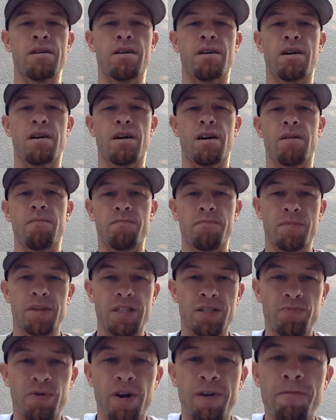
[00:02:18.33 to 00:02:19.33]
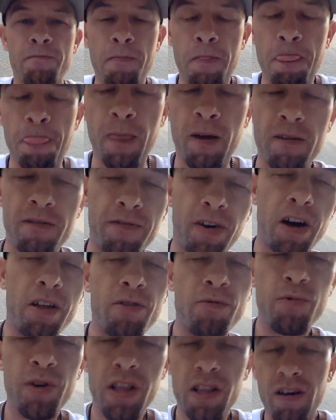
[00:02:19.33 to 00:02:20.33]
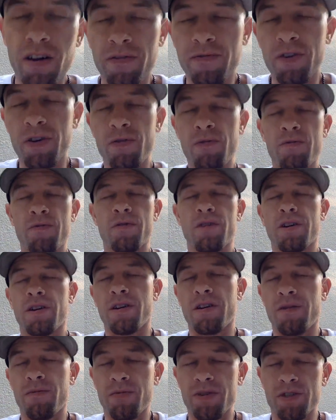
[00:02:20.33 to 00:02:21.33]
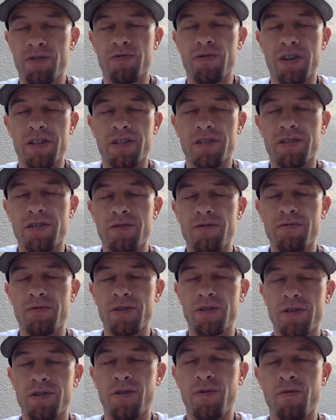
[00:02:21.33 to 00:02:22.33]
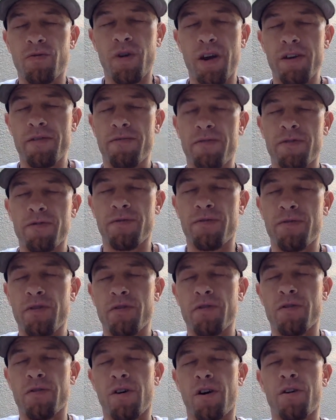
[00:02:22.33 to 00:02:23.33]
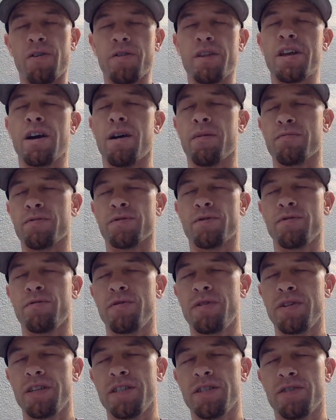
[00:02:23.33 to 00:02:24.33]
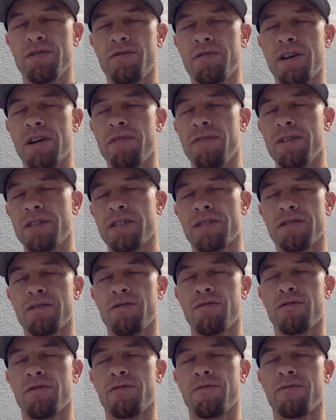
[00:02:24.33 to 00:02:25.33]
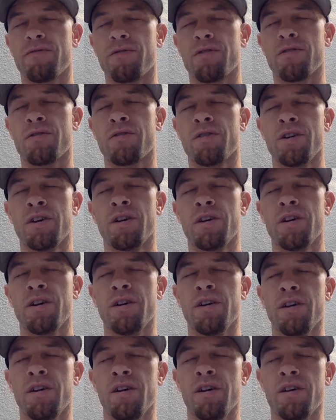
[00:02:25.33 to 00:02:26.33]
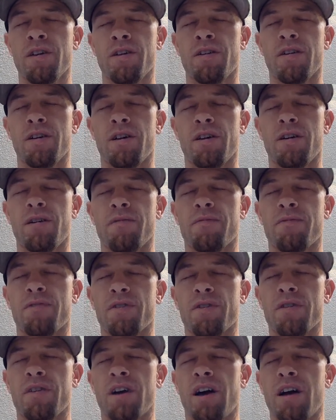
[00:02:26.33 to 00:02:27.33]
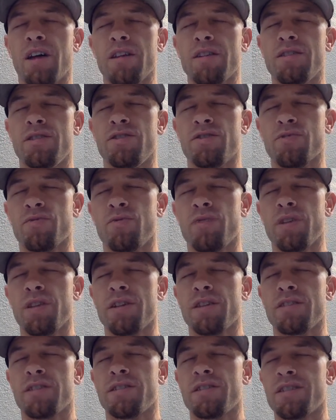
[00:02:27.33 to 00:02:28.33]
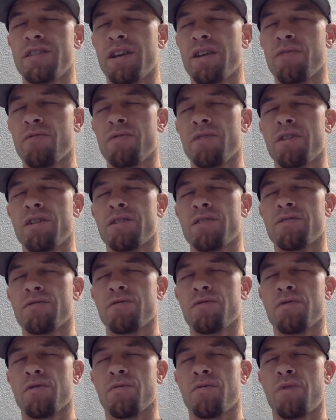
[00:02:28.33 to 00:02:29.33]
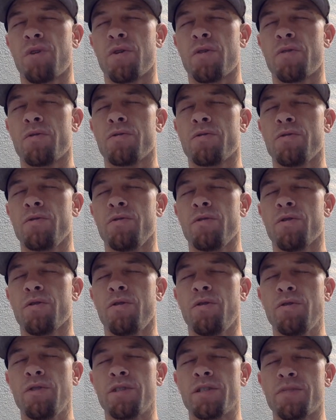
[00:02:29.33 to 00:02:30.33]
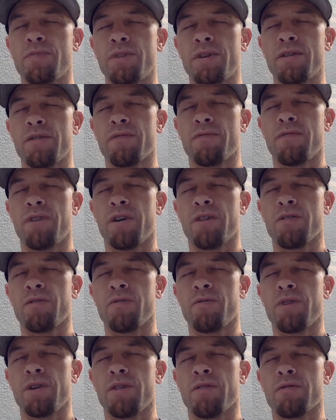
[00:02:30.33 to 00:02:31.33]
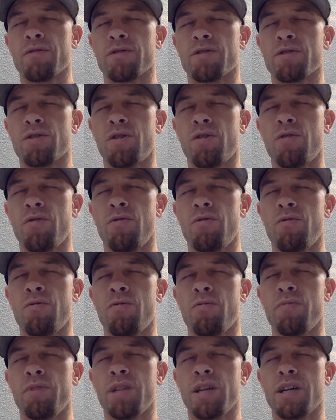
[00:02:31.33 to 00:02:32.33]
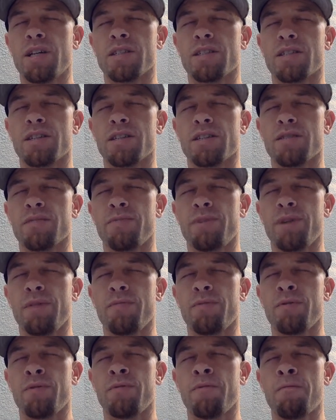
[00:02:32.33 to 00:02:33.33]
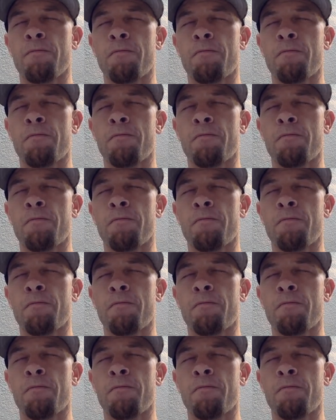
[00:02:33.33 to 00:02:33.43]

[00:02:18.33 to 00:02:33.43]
let's pray. Father, we love you. We trust you. We're so grateful for all the opportunities you give us, Lord, for the knowledge you're willing to share with us through your word, through your Holy Spirit. Father, we are so blessed as a people.